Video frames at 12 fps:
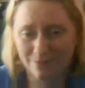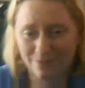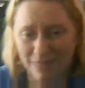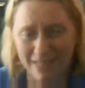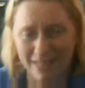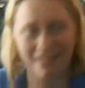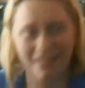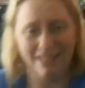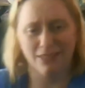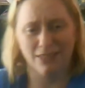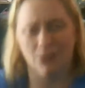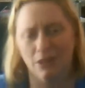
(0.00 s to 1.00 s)
You
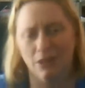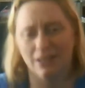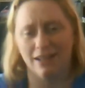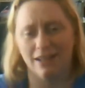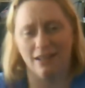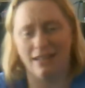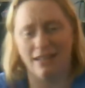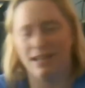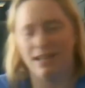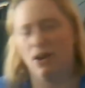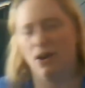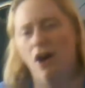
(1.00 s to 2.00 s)
took it
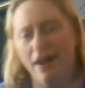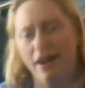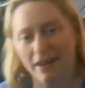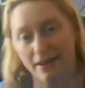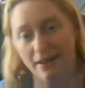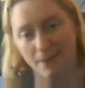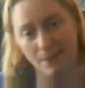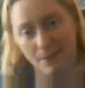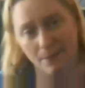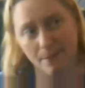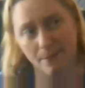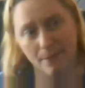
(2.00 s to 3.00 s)
on
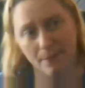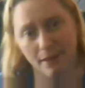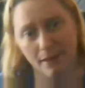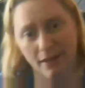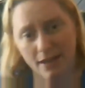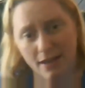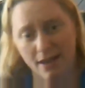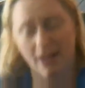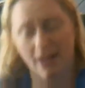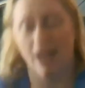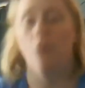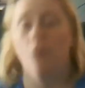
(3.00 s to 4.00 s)

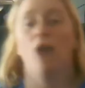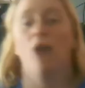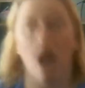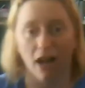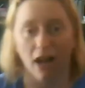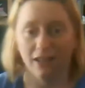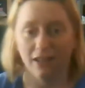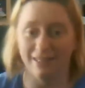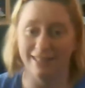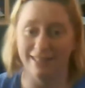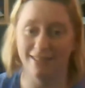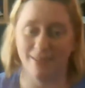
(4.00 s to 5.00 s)
the
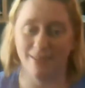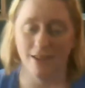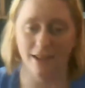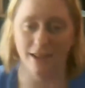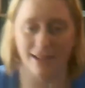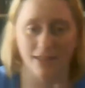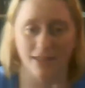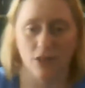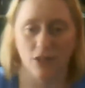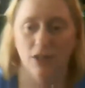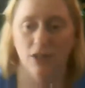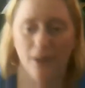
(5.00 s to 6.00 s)
rocks. It's
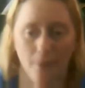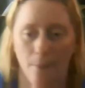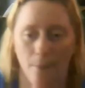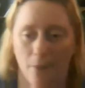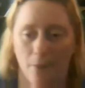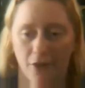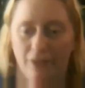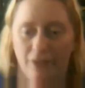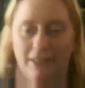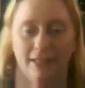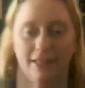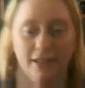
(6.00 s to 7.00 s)

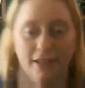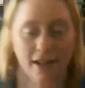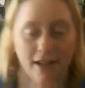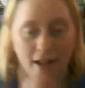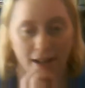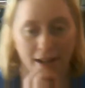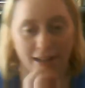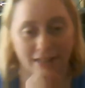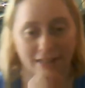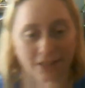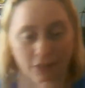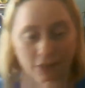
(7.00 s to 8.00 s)
perfect. I
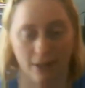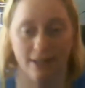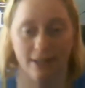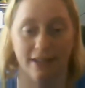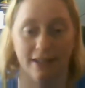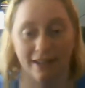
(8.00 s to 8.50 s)
love Christ